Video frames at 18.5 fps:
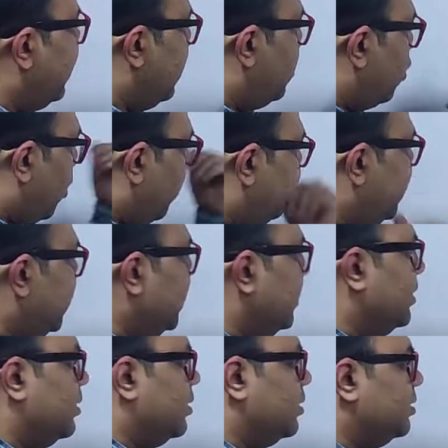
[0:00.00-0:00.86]

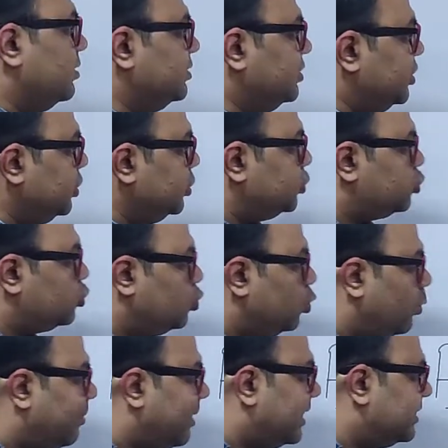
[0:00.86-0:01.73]
adopting these
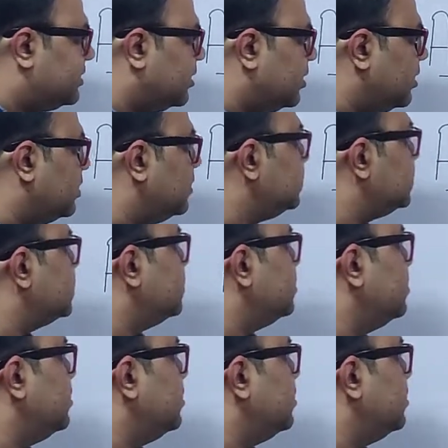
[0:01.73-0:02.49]
2 methods,